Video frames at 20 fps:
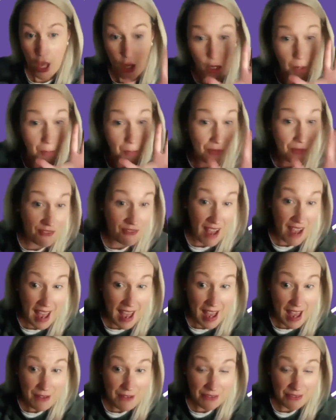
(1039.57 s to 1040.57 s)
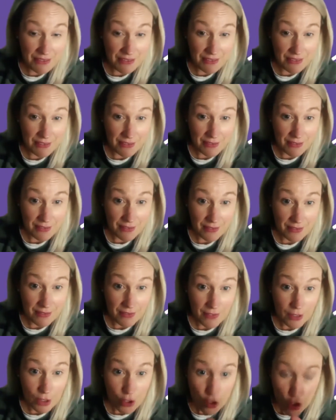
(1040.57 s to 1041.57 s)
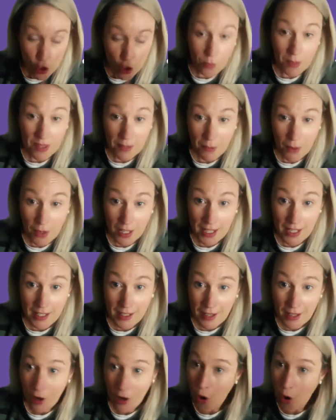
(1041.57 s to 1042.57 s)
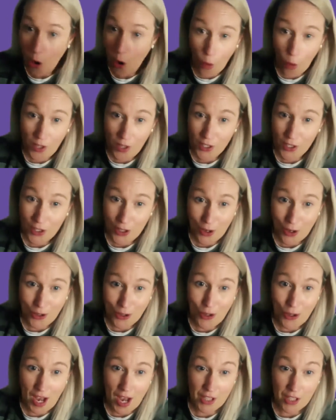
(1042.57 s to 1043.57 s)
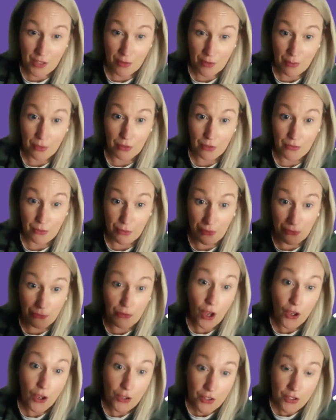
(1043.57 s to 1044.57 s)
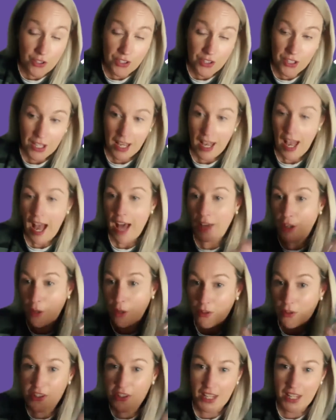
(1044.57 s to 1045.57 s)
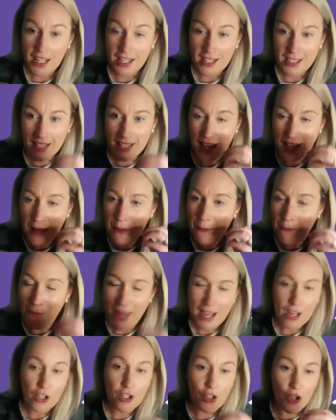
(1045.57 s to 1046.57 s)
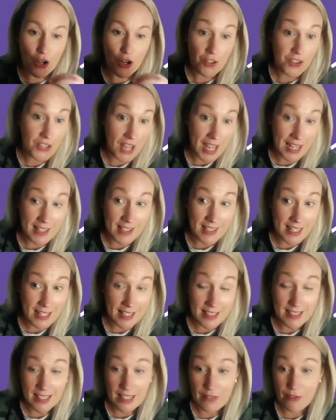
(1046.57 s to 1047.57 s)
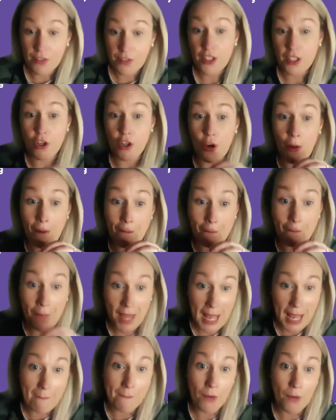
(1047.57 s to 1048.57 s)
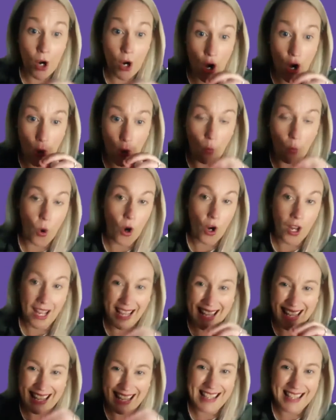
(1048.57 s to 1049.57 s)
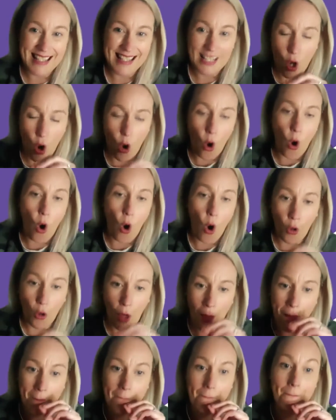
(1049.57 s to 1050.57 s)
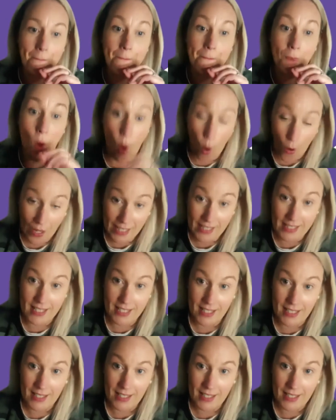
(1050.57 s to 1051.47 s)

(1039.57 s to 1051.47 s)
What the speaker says: Number five, show me the money. Always ensure that you ask for proof of funds. And number six, make sure signed, sealed, and delivered, that your paperwork is on point.